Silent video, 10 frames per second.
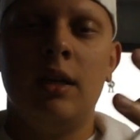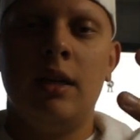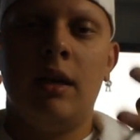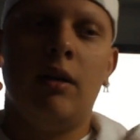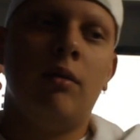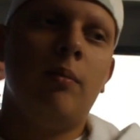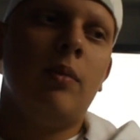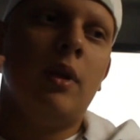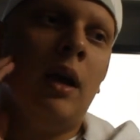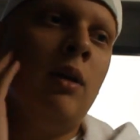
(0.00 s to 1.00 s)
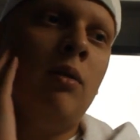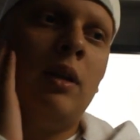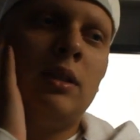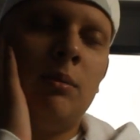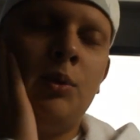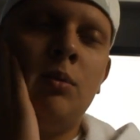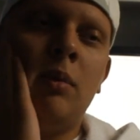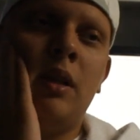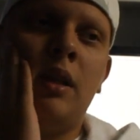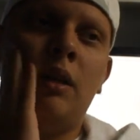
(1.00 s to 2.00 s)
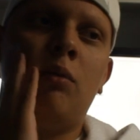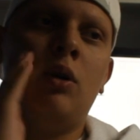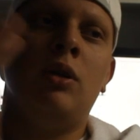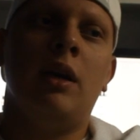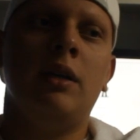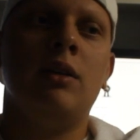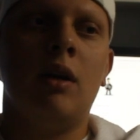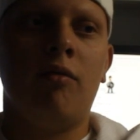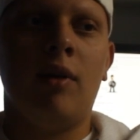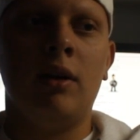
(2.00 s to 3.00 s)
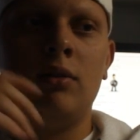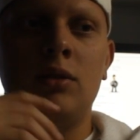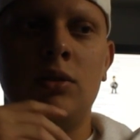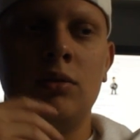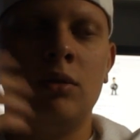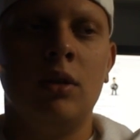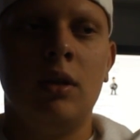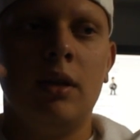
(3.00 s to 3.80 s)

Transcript: now I know that some of you might think well you got a year off why don't you